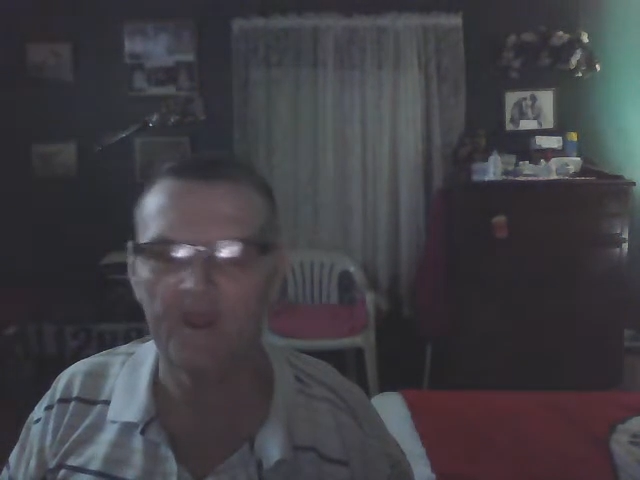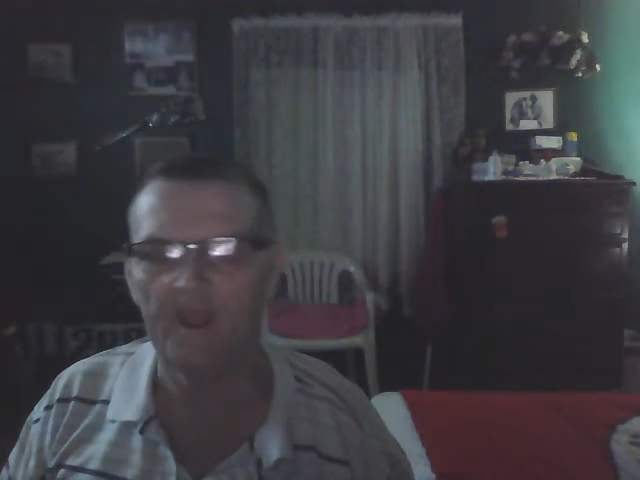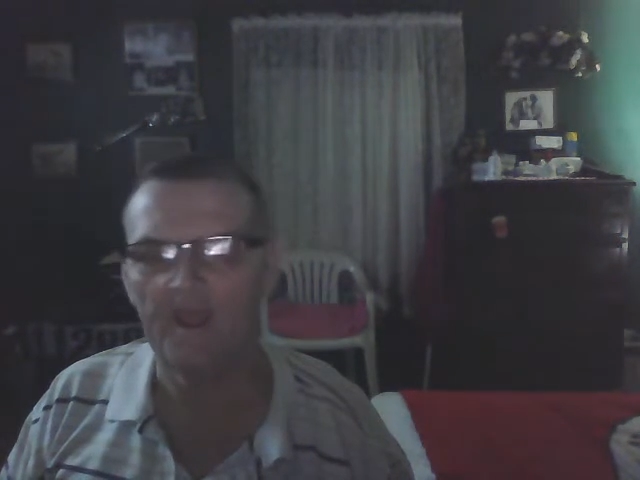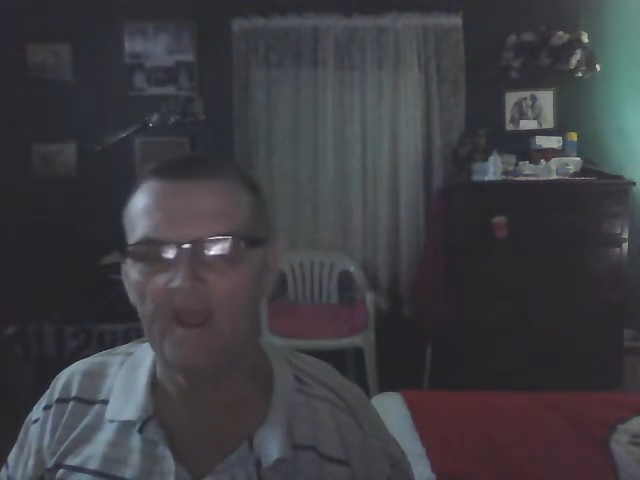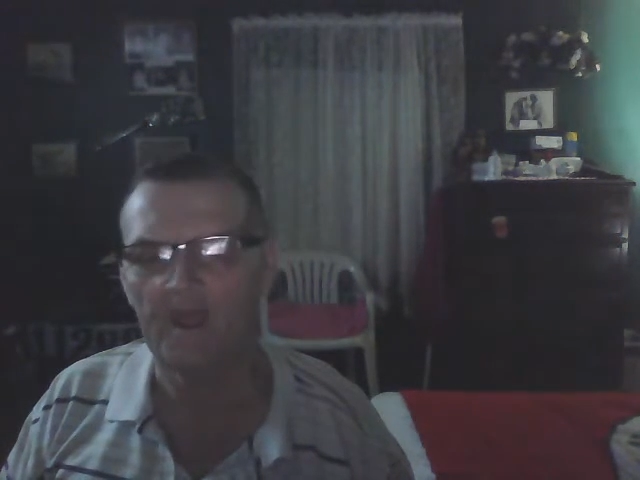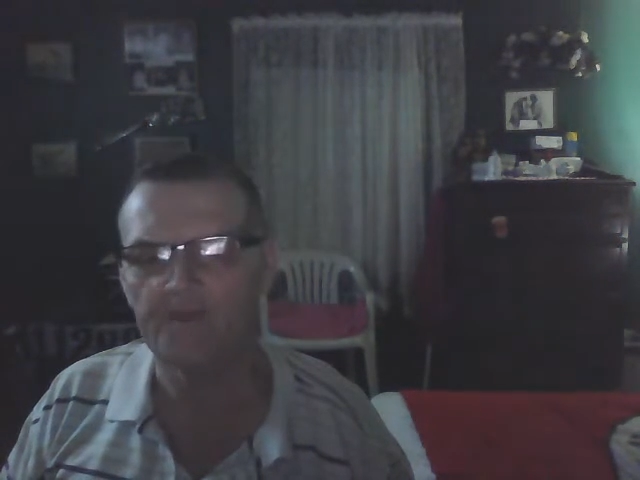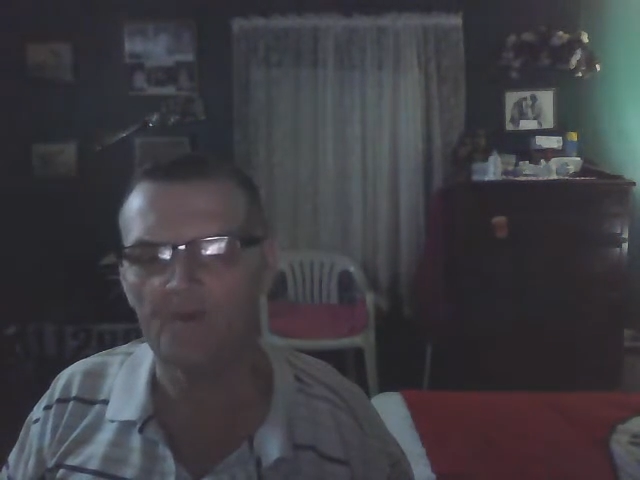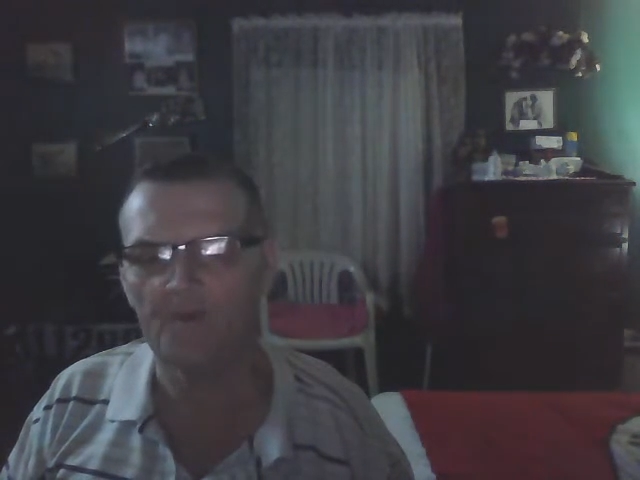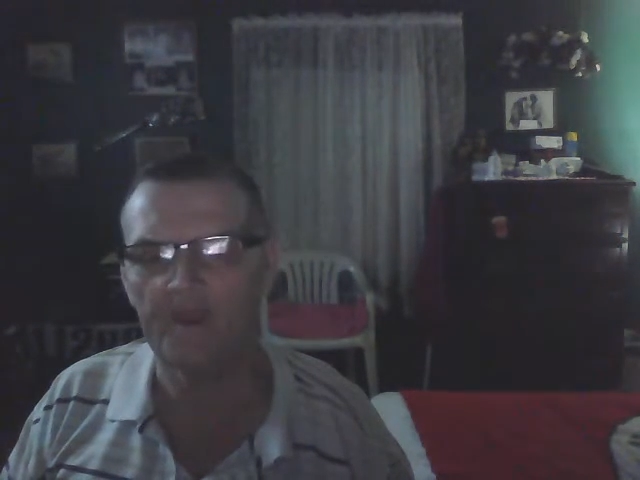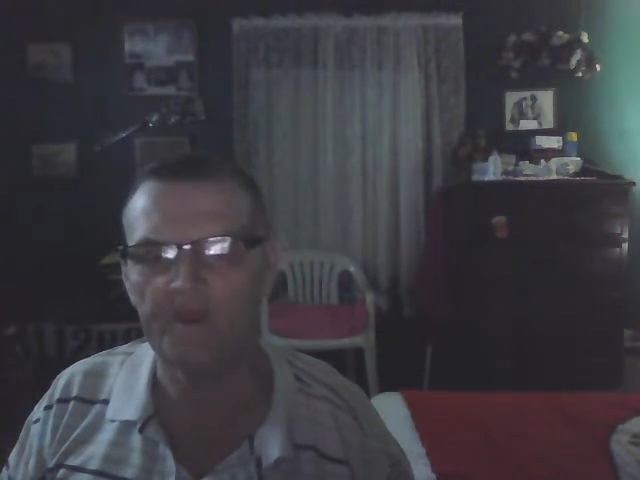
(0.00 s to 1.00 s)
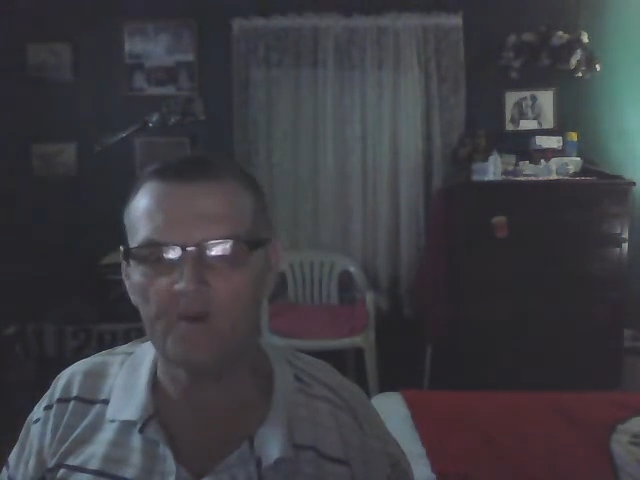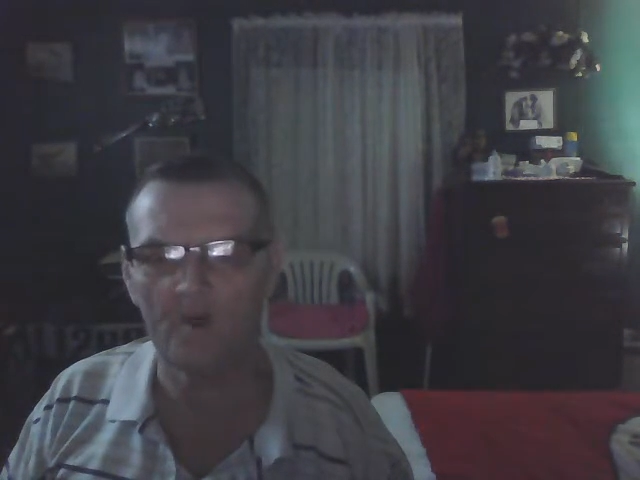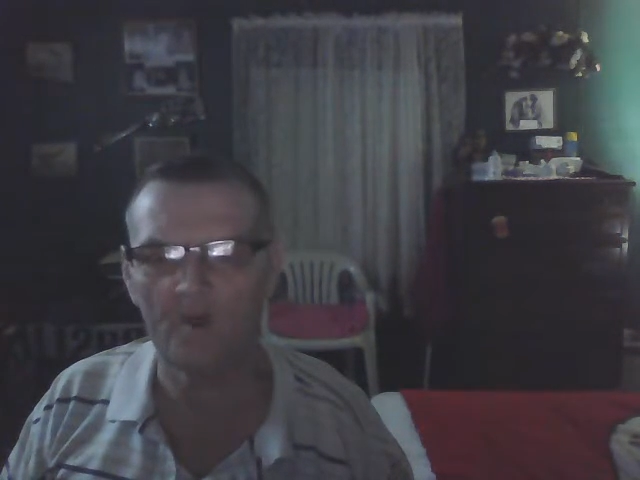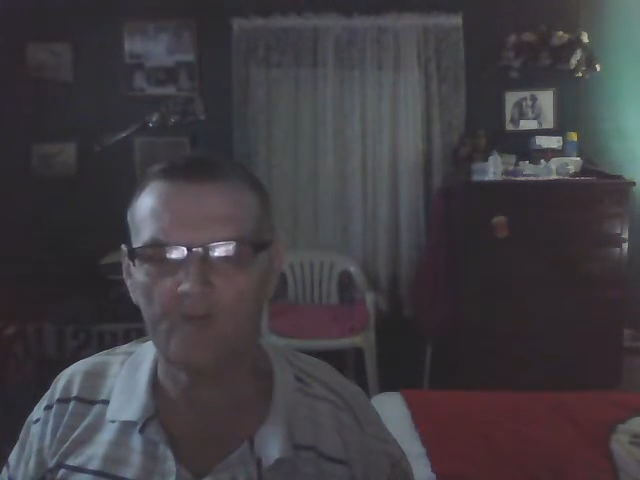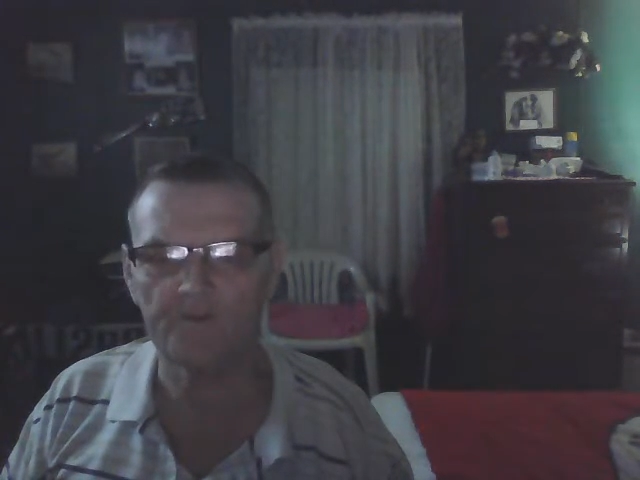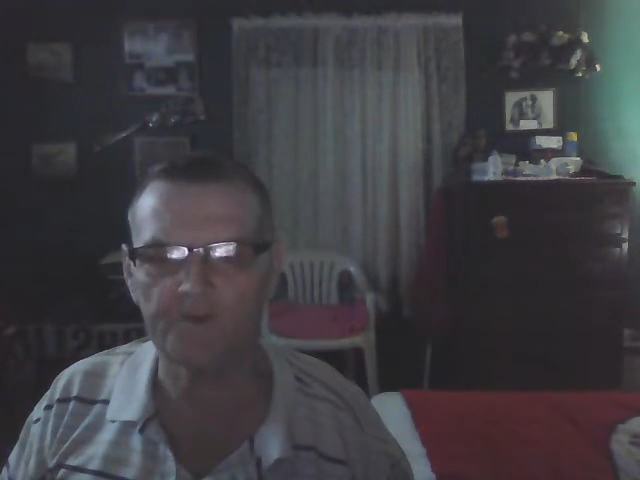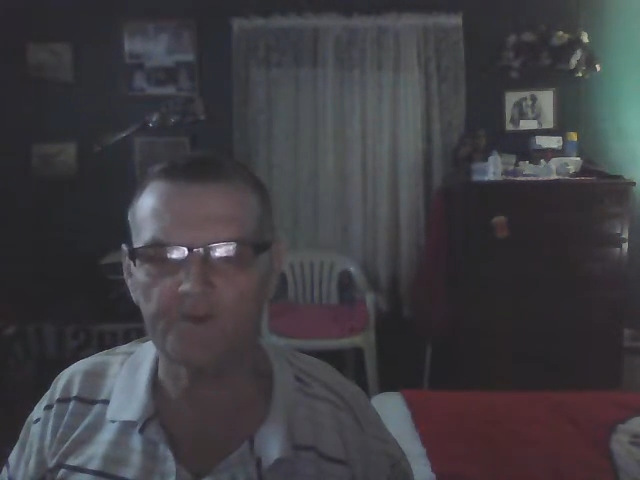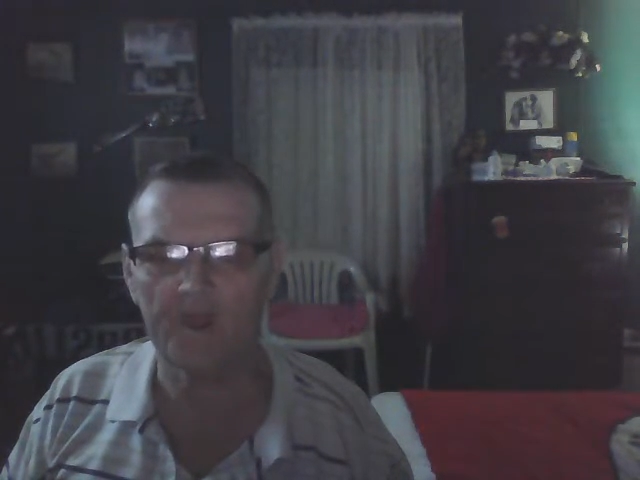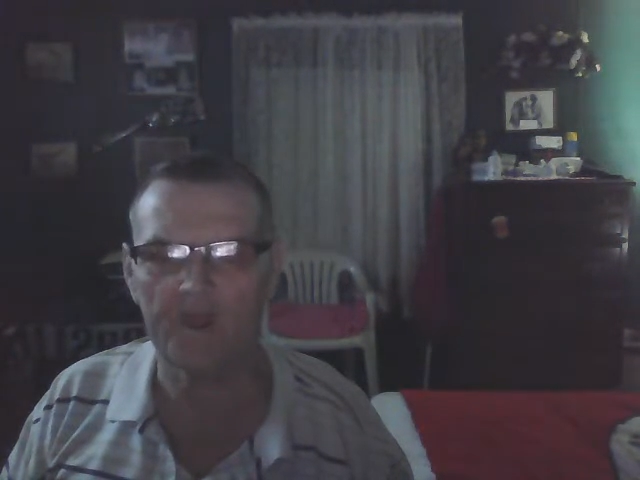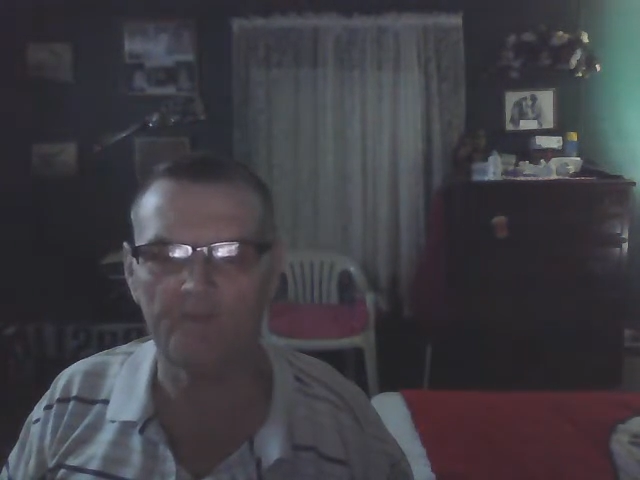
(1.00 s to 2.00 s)
until I enter office, and I
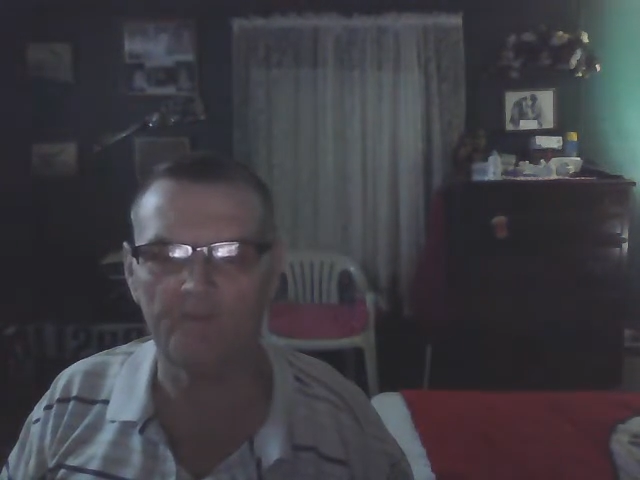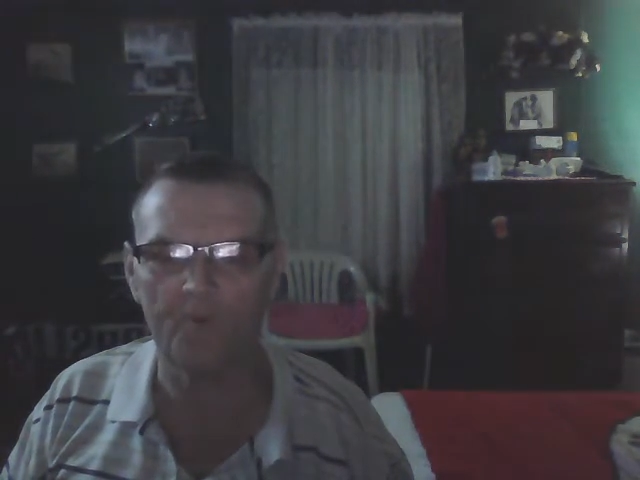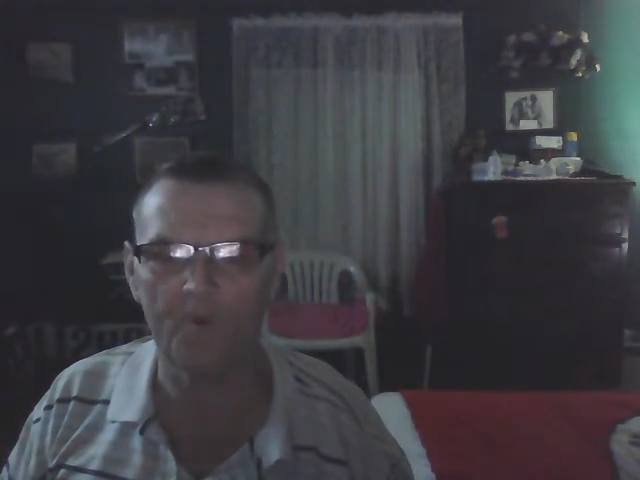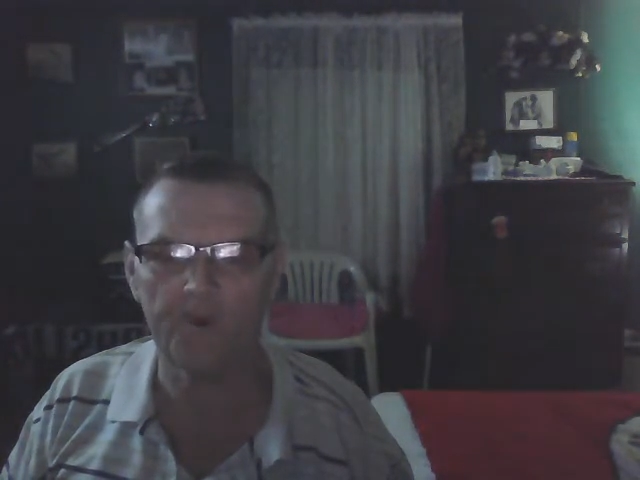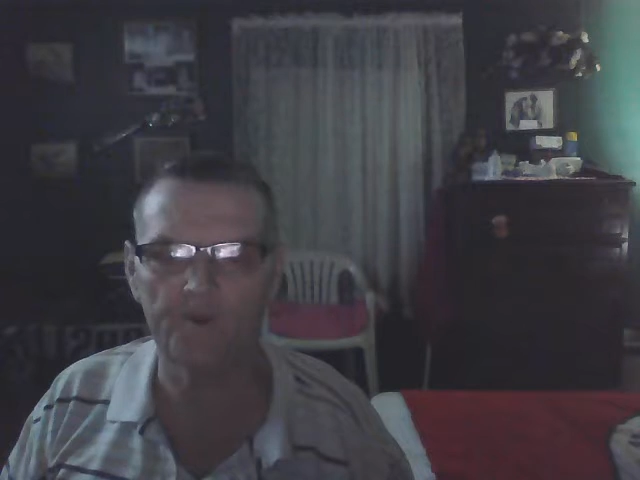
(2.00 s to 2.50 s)
got 4 years